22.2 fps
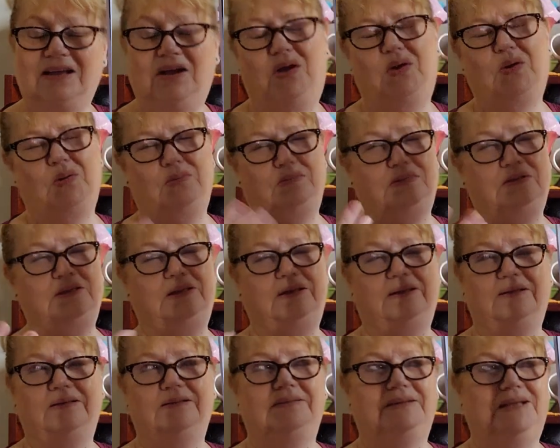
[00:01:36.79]
or you
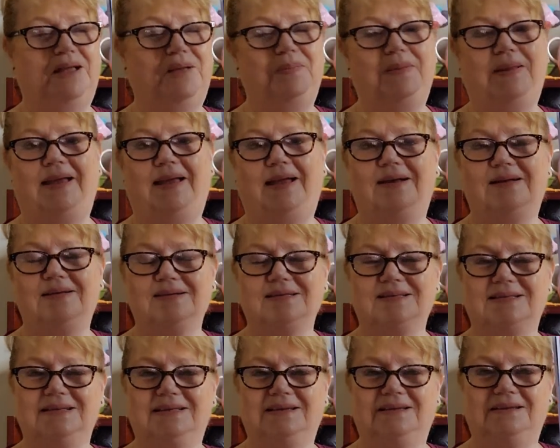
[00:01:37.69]
know, a couple of
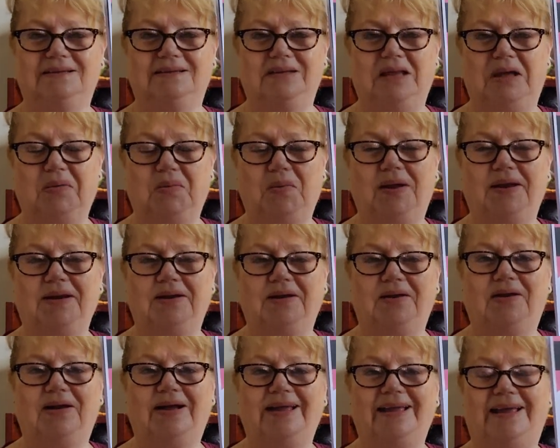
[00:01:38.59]
hours in one
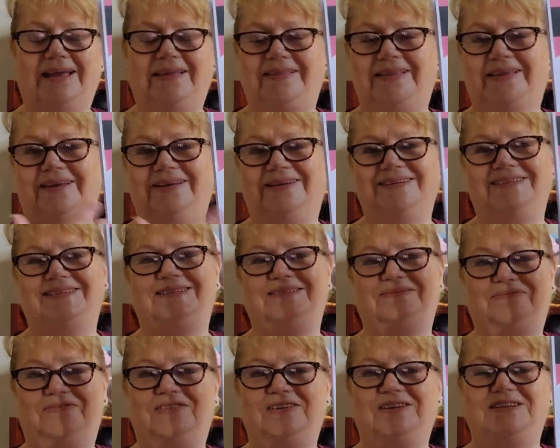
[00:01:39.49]
night, and then I
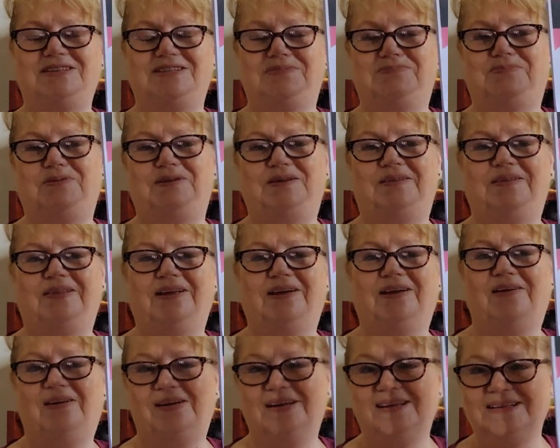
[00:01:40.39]
finished putting the
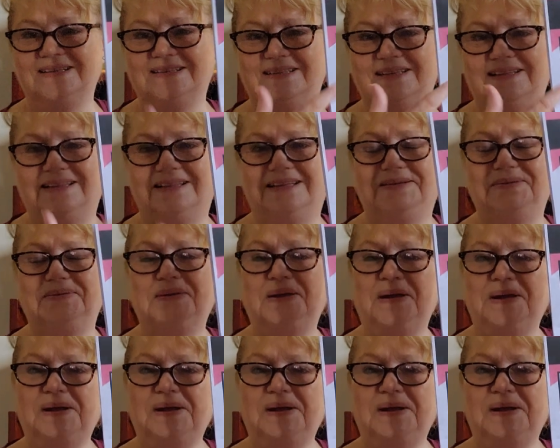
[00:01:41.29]
eyes and the